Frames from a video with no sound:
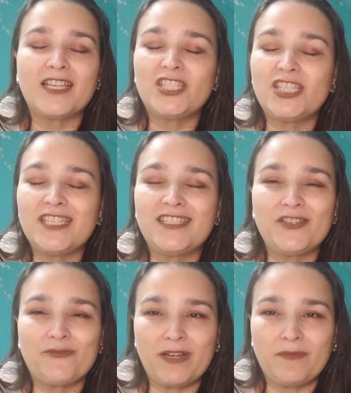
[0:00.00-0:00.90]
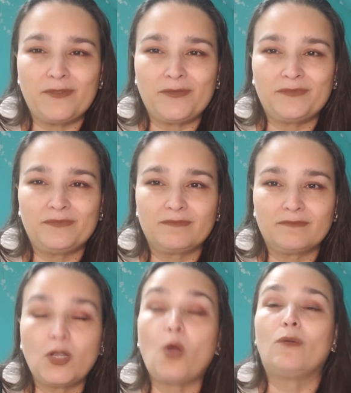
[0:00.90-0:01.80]
She's incredible.
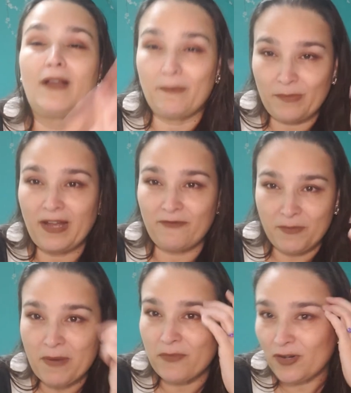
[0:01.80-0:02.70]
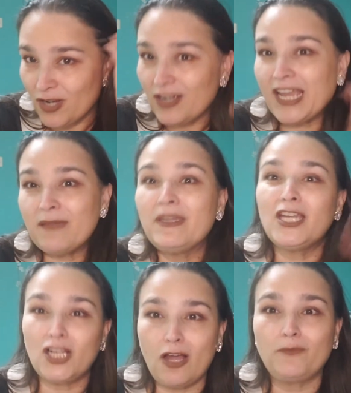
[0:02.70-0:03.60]
Oh, remember,
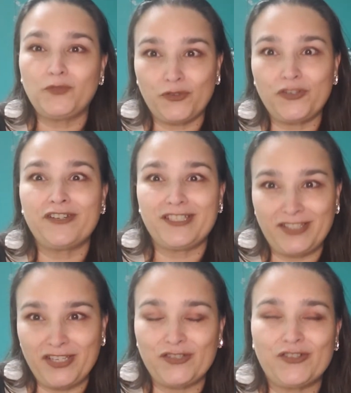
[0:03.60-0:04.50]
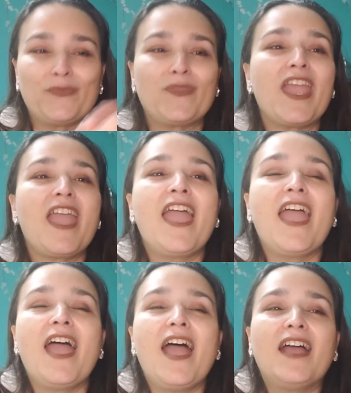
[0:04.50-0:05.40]
Amy Globetrotter Stitcher.
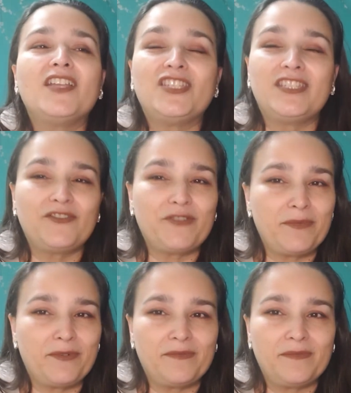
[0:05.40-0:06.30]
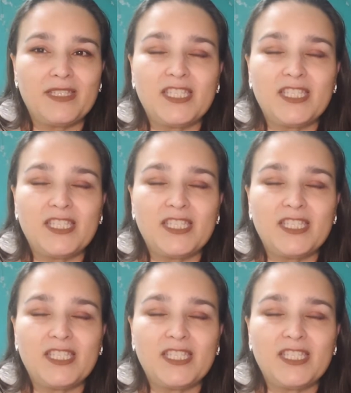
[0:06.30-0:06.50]
She's incredible.